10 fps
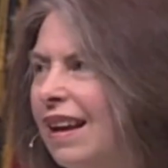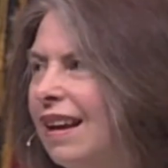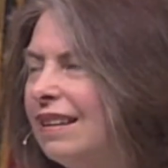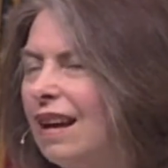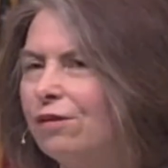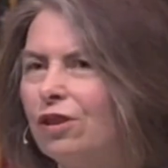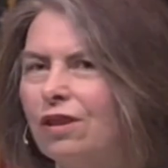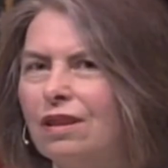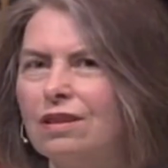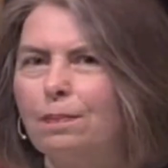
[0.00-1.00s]
And after
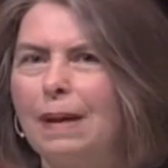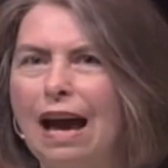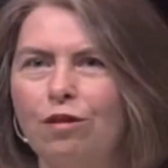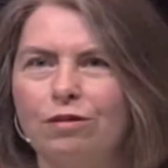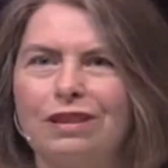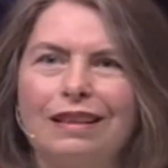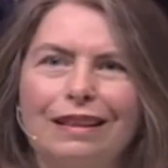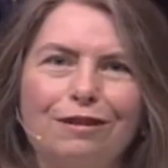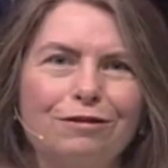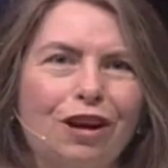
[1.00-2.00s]
this bounty
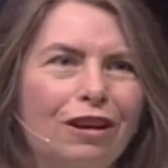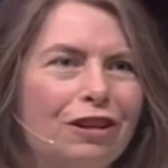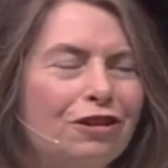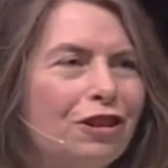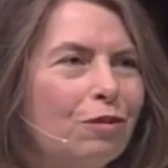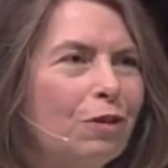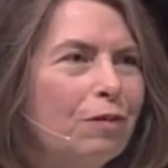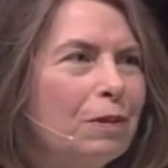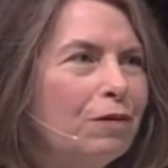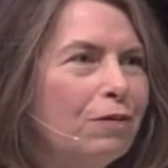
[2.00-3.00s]
of knowledge that we've
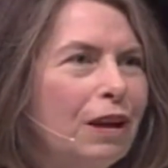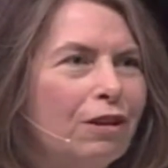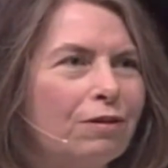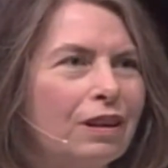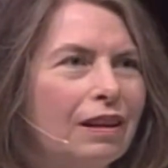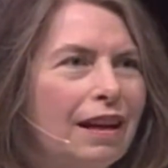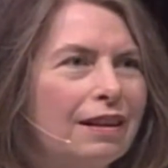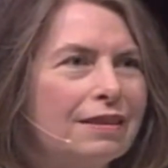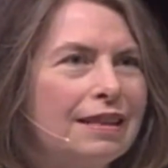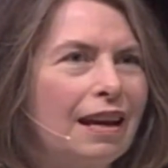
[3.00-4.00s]
been fed over the
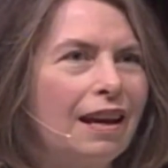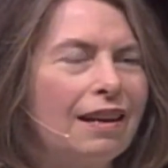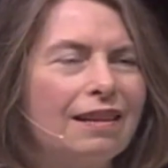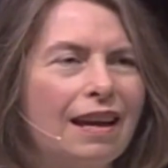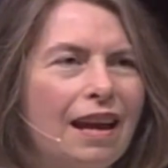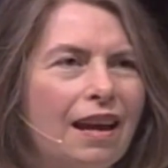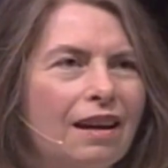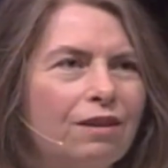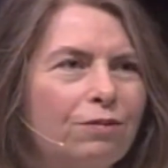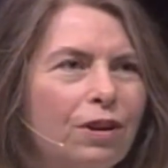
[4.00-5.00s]
last day and a
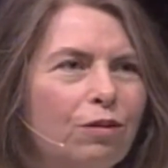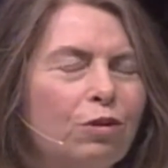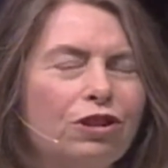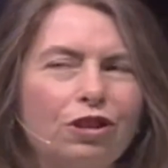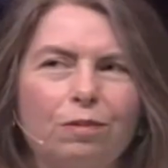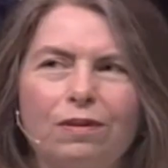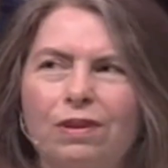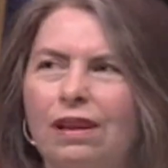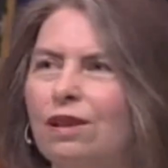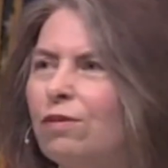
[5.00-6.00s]
half, uh, we should be
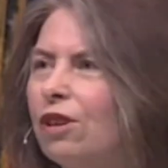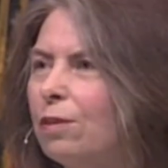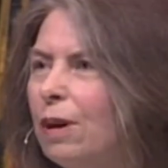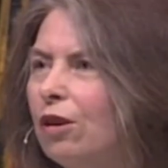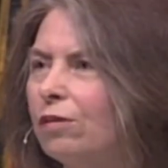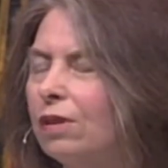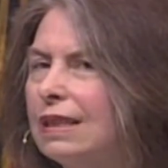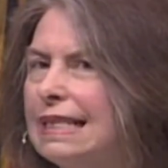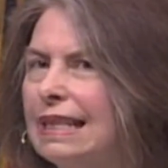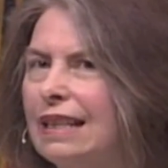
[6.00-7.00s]
feeling very powerful
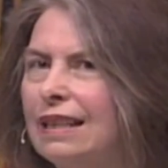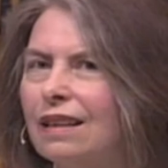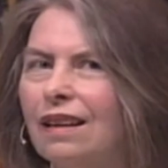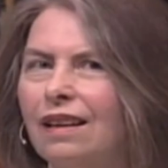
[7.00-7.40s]
indeed.